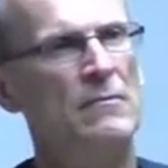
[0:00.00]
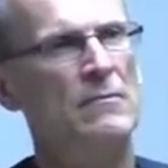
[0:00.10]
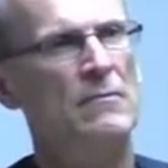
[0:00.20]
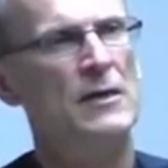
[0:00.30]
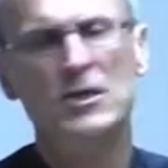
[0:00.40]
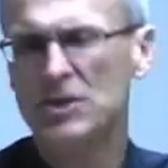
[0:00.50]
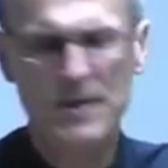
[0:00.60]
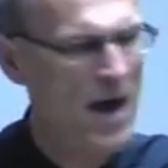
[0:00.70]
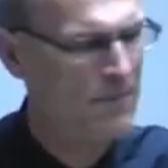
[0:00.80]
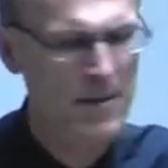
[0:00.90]
This is
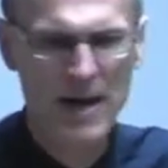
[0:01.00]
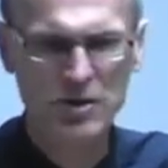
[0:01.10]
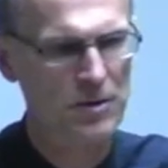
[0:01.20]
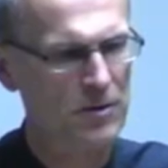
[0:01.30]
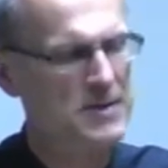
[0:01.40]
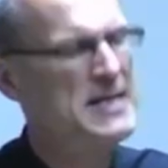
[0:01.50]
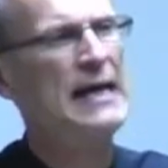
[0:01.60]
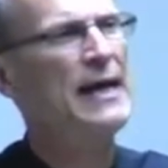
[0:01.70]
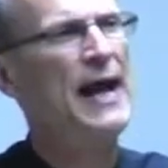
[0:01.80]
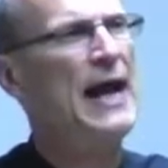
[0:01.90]
not about your
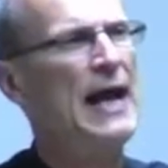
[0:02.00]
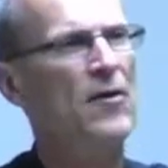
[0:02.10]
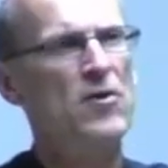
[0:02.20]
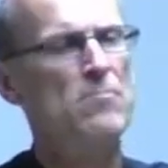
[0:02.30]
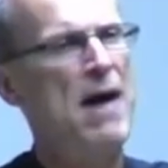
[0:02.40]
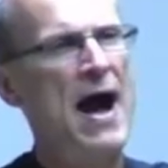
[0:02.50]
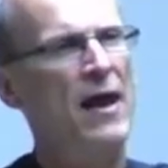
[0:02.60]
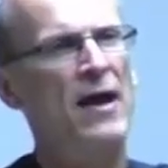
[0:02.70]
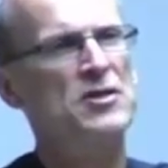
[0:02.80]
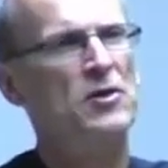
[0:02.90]
DNA or your
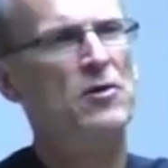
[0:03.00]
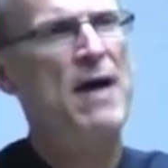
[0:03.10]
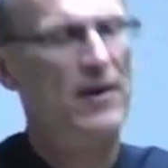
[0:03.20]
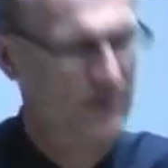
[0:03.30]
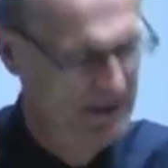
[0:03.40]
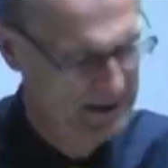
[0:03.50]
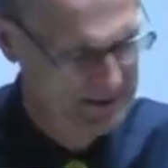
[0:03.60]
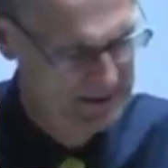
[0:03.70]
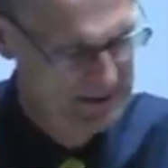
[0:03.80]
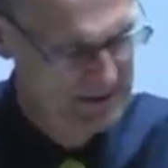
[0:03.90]
biological background.
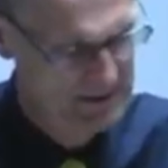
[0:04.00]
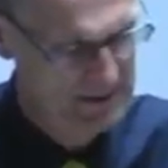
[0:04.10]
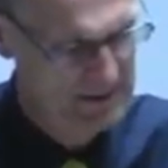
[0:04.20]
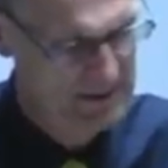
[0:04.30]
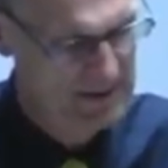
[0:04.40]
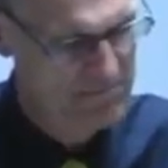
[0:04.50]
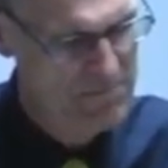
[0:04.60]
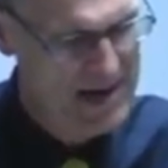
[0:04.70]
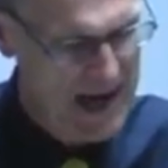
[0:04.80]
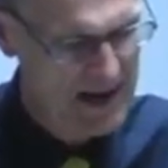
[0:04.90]

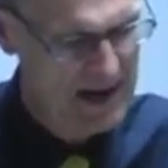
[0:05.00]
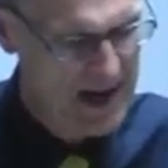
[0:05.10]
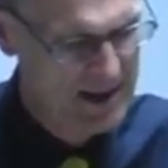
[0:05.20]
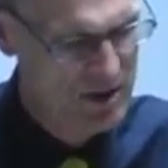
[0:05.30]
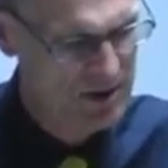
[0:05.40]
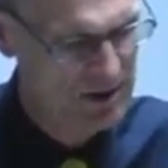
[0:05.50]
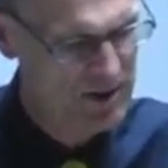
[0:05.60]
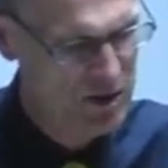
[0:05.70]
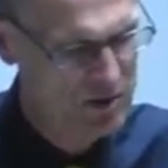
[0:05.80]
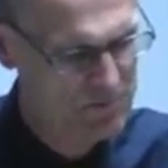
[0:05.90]
But you have an excellent
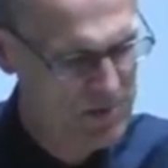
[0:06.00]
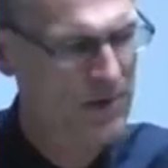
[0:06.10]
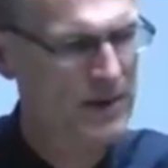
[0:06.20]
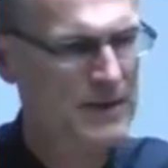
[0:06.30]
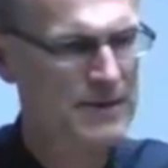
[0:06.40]
spirit.